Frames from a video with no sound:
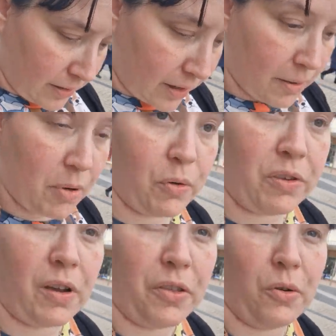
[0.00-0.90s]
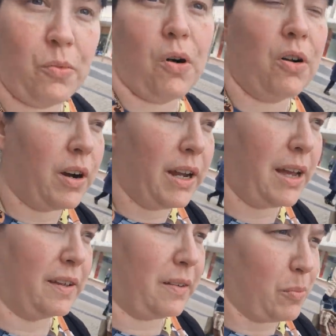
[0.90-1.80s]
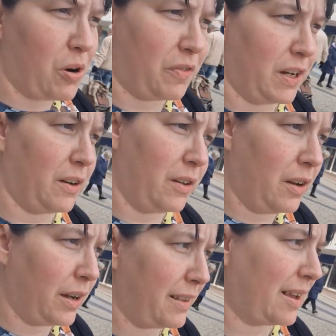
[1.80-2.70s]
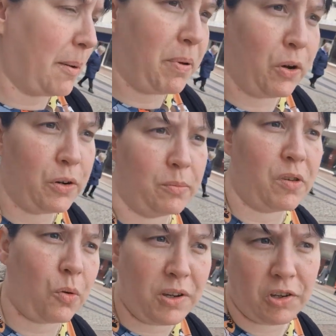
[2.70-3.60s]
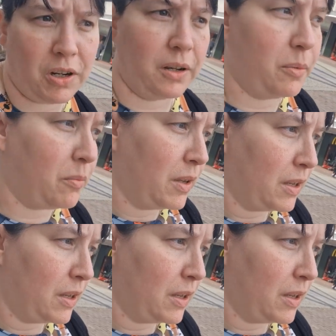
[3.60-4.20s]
um, but also I thought what a great ASMR video like tapping on them squishing them